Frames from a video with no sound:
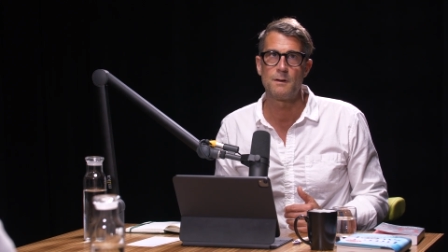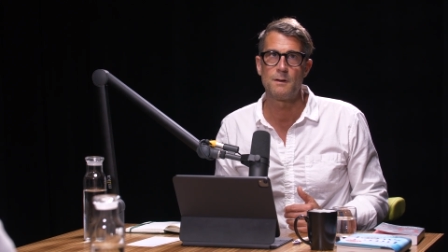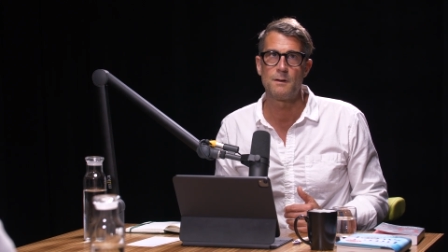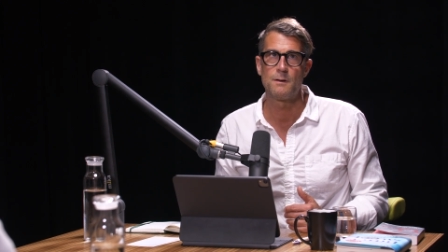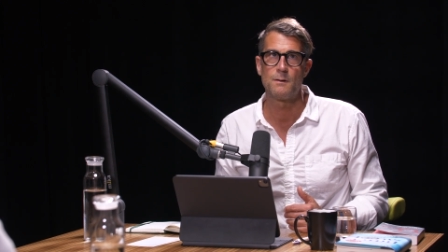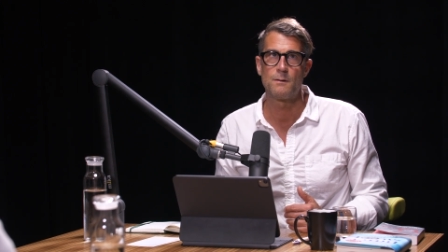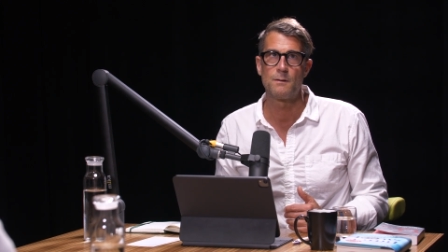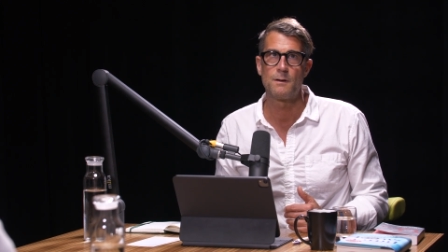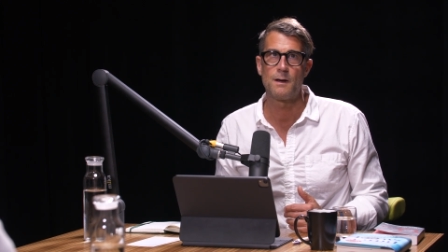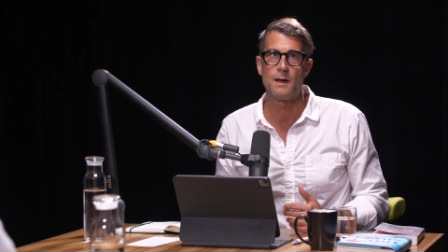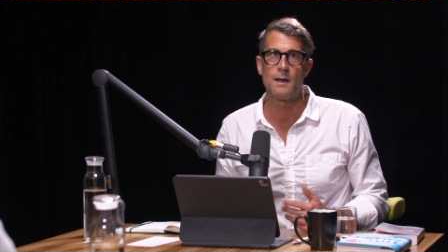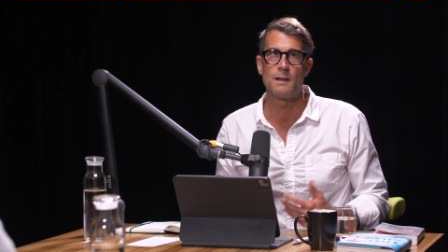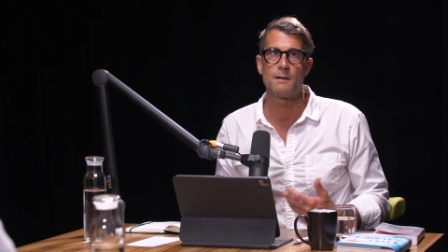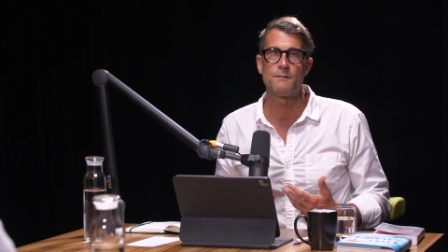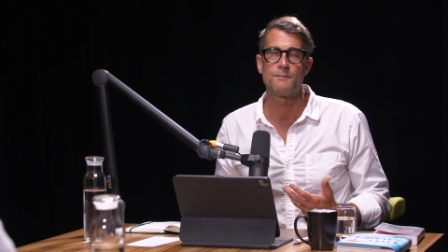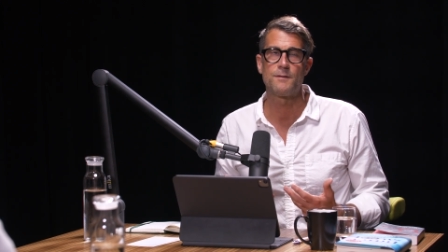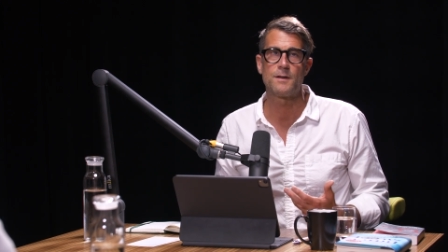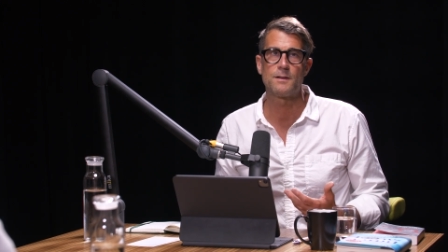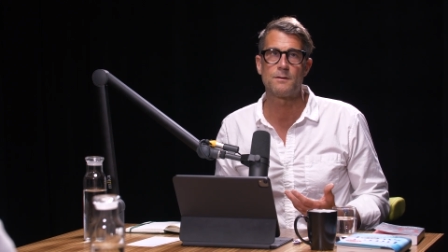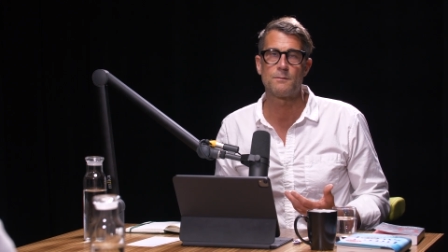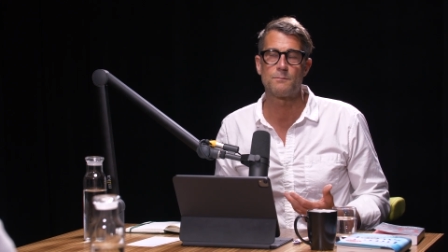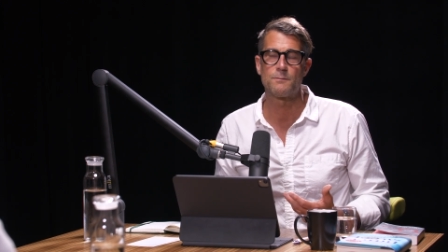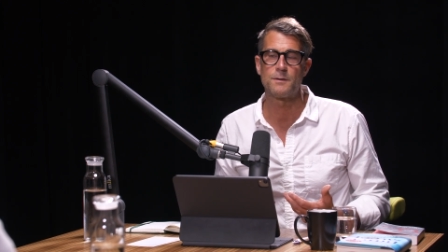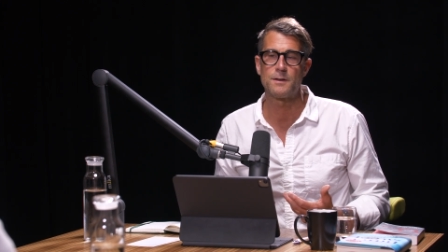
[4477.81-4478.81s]
you know
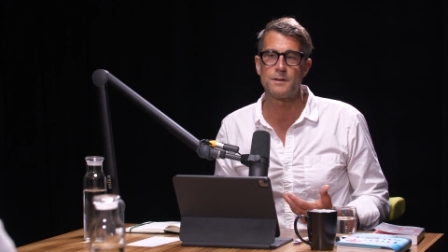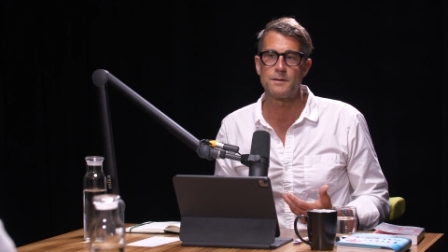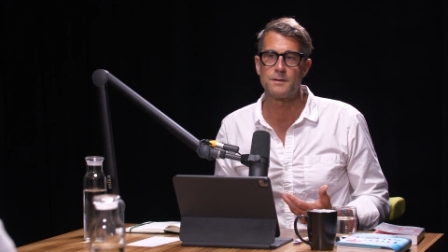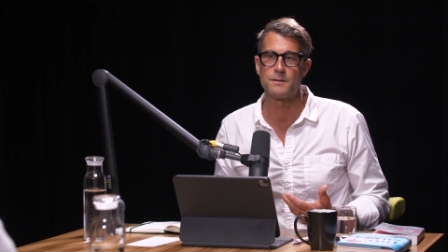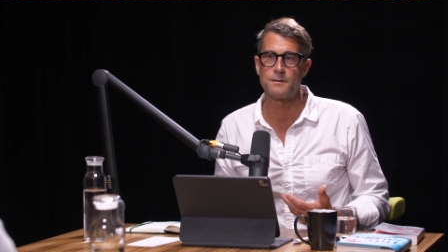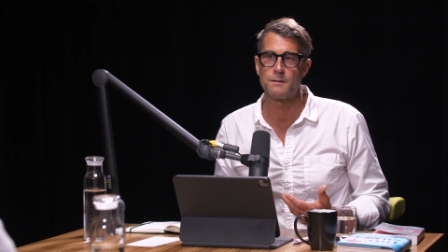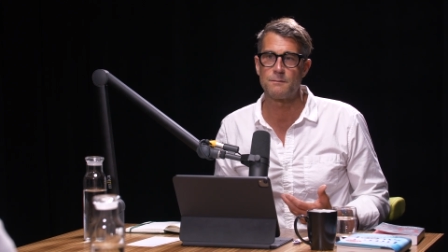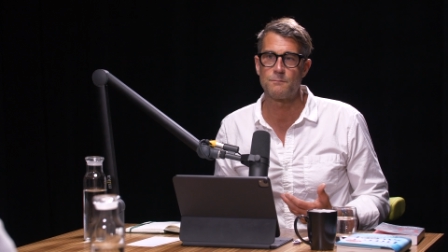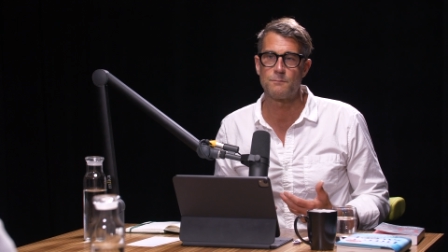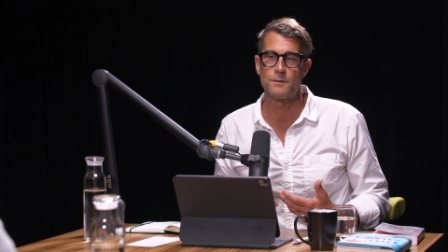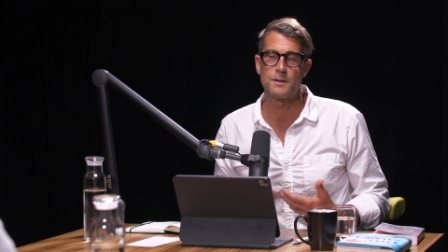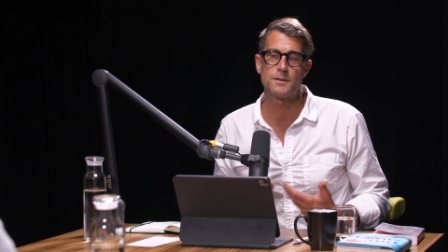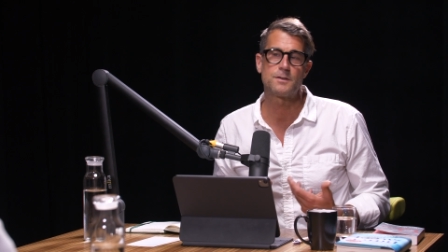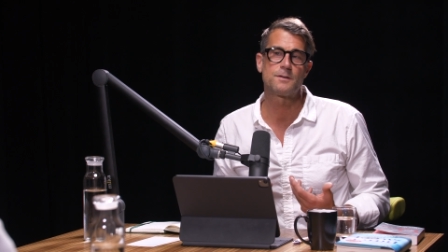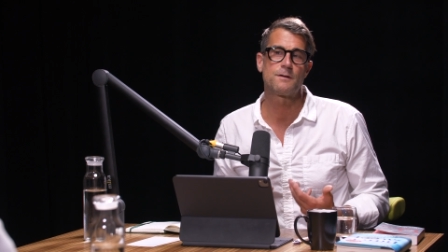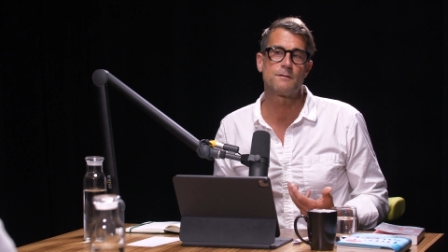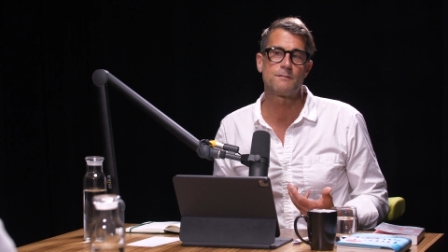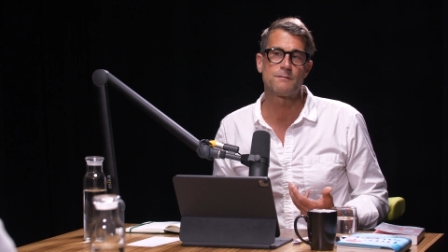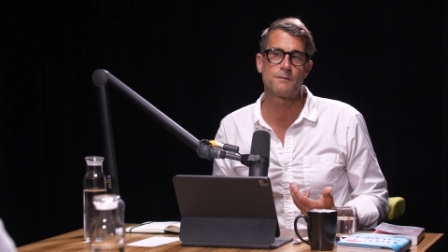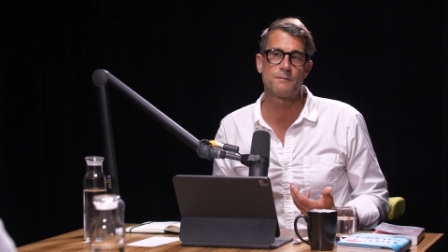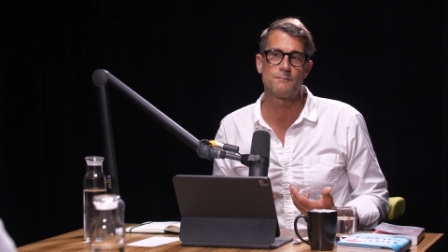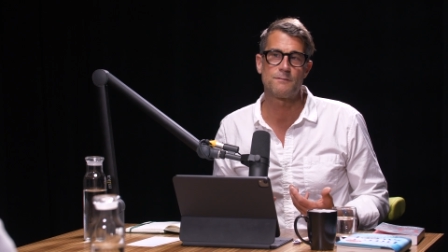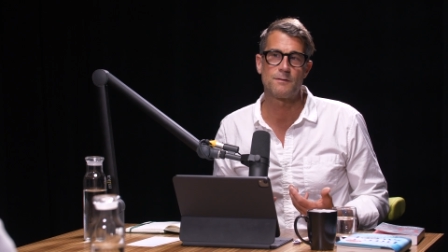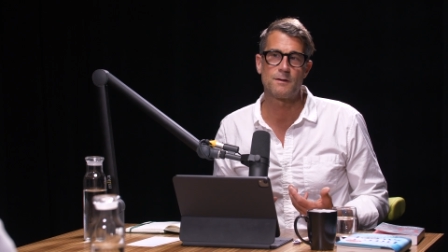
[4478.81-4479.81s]
elevate the
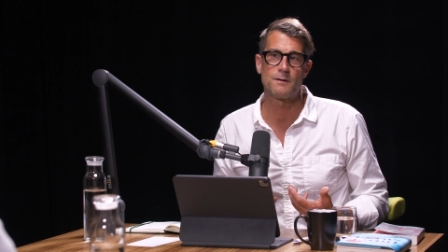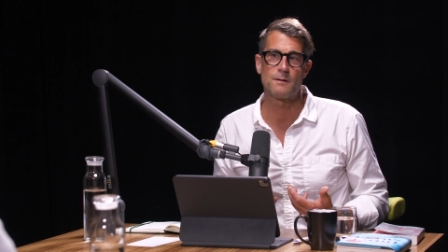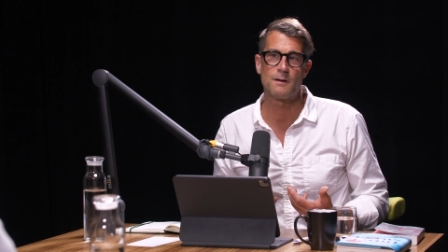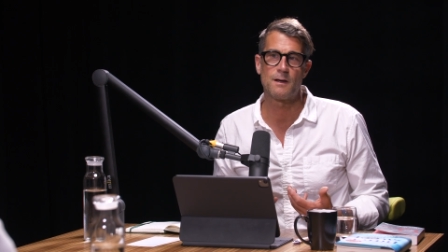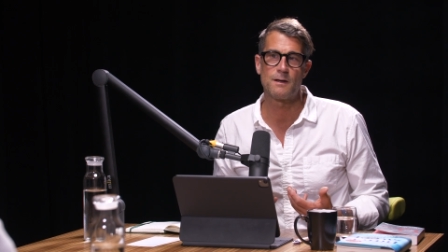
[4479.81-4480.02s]
richness of their